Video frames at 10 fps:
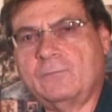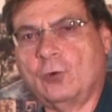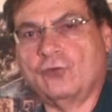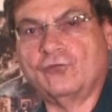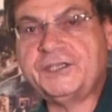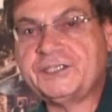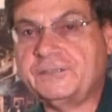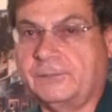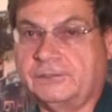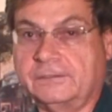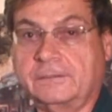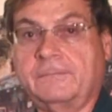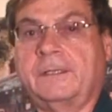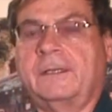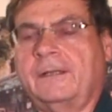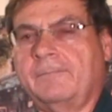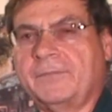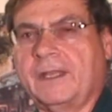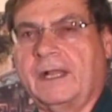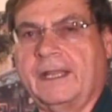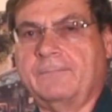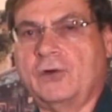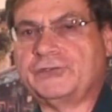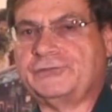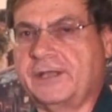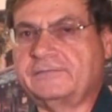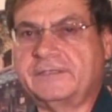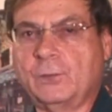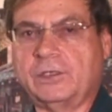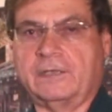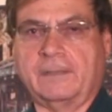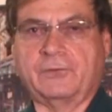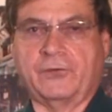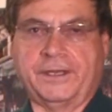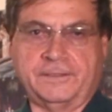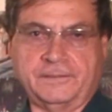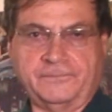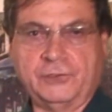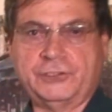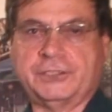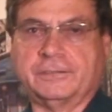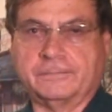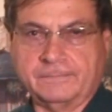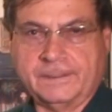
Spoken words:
more reasonable, I most likely will upgrade in the future.